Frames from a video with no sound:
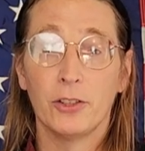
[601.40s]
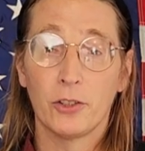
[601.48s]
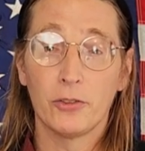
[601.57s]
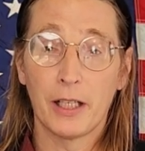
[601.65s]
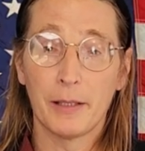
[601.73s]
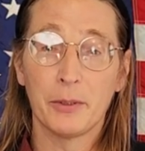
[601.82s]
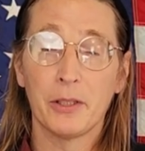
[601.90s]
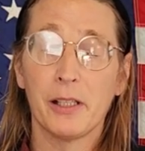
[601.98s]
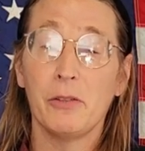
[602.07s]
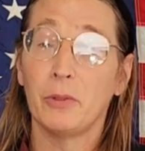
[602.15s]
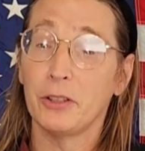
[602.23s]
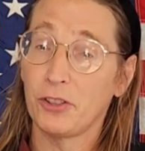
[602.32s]
so
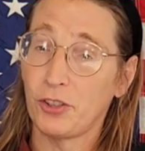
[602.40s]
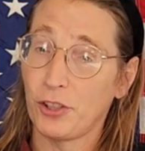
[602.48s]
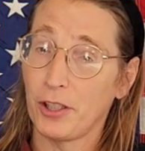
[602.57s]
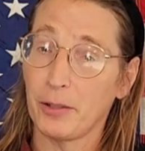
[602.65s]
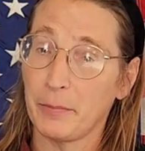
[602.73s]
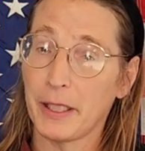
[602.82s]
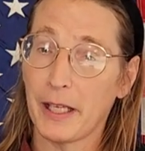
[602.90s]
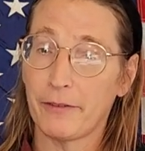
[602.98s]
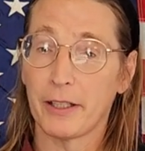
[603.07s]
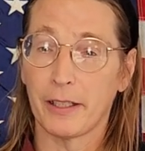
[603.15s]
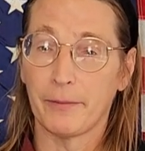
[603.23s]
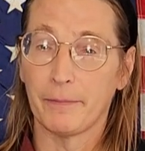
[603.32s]
tampering will still be
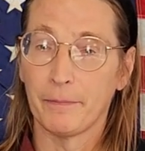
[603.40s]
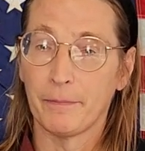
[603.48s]
evident.